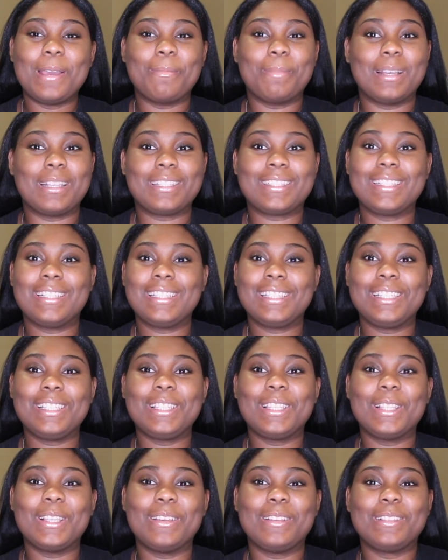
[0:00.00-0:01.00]
and my son, he
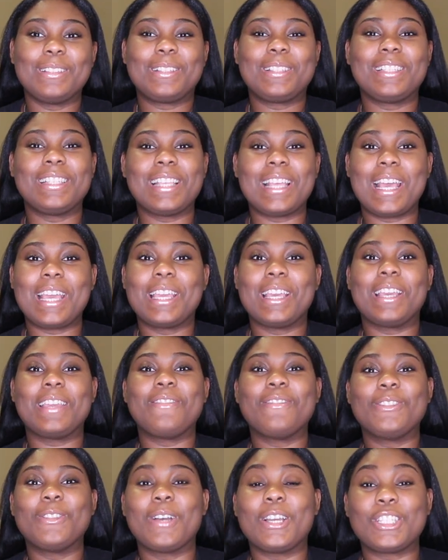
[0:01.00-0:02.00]
loves,
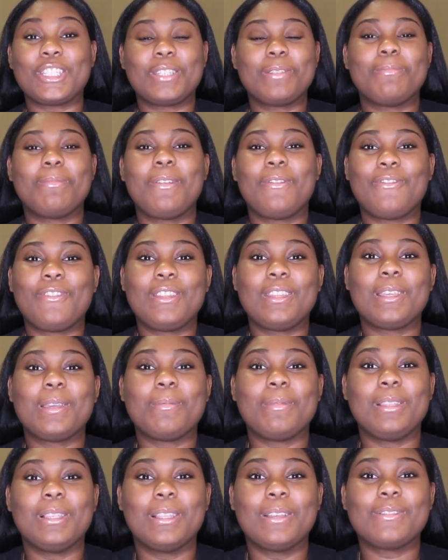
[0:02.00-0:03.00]
even though I shouldn't be feeding
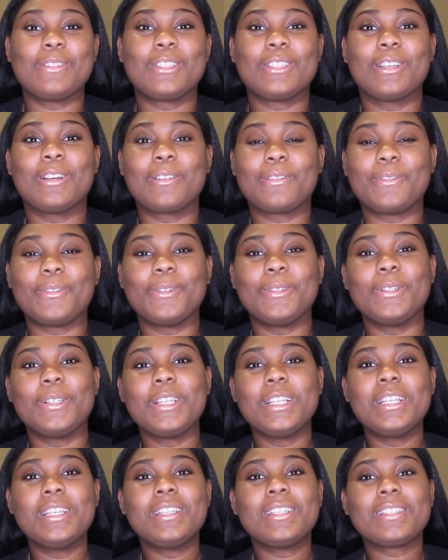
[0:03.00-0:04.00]
him, he loves junk food.
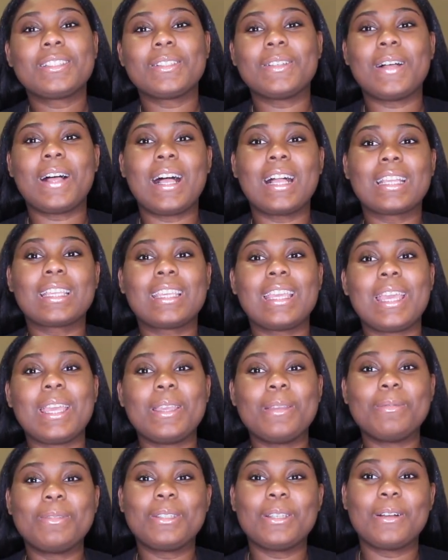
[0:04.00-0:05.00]
So I'll get
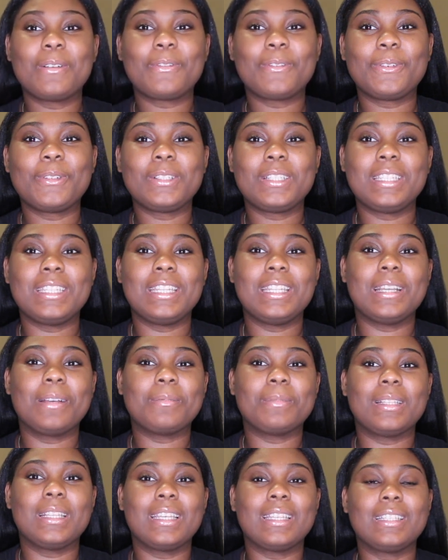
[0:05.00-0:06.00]
him junk food, and then
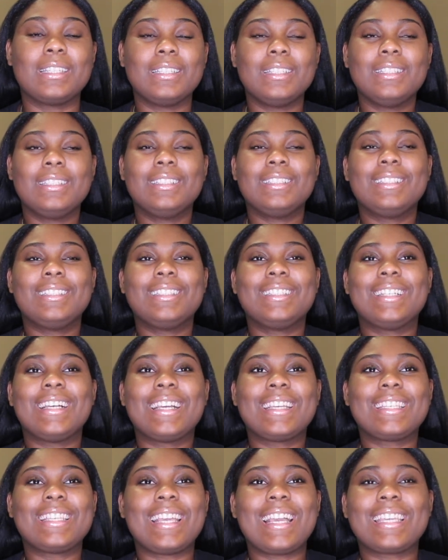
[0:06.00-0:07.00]
I'm like,
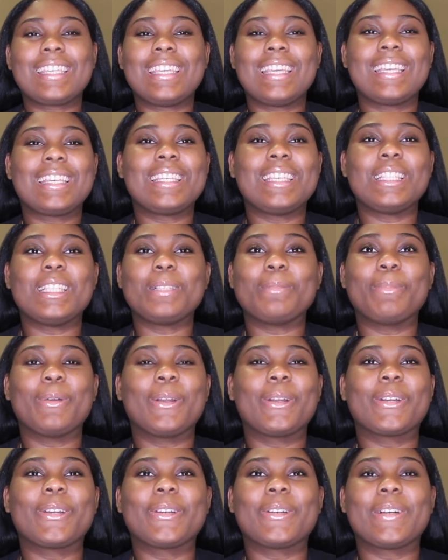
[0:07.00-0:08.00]
I can't get this
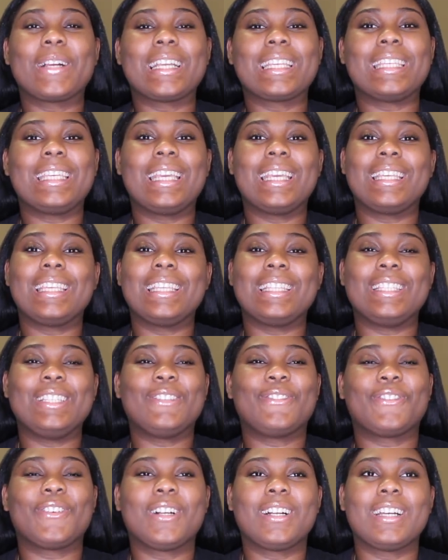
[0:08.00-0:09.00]
burger, or I can't get
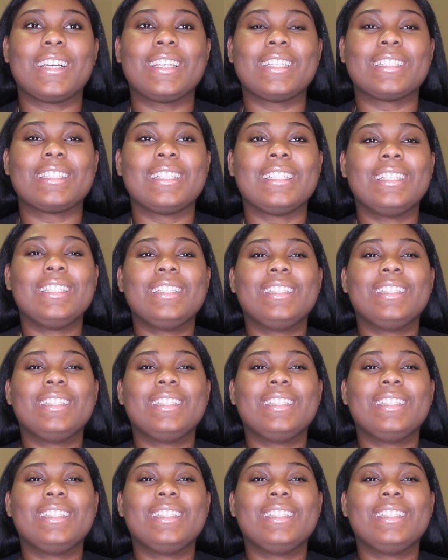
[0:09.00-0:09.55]
these fries,